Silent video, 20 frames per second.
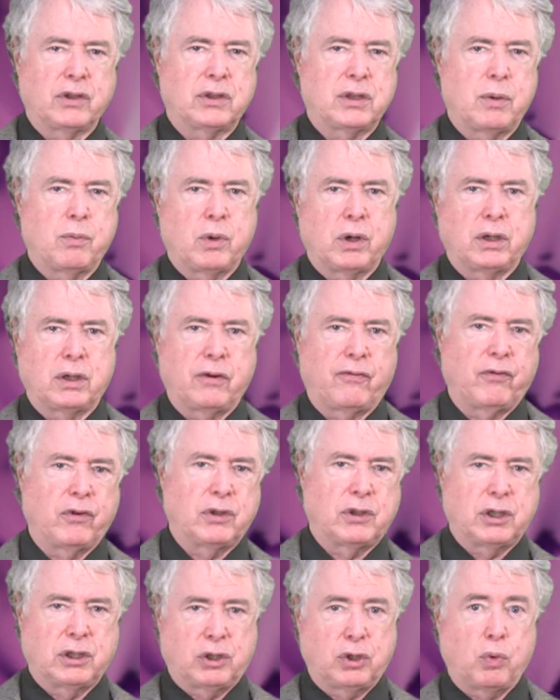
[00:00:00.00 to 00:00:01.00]
a somewhat
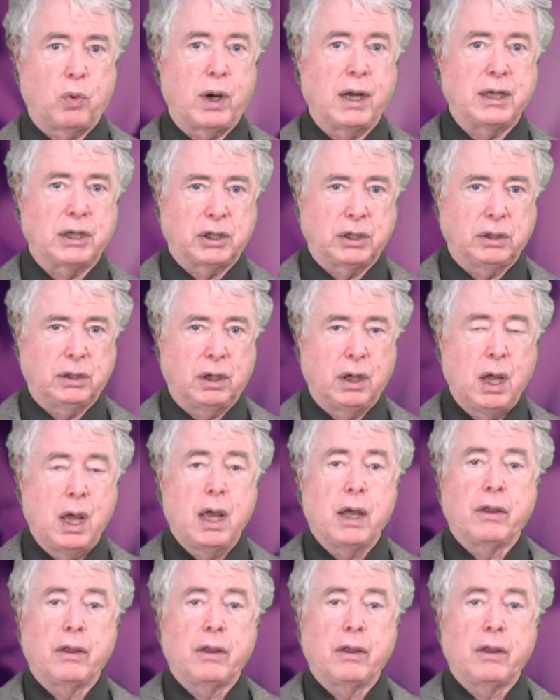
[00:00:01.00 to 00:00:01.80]
different situation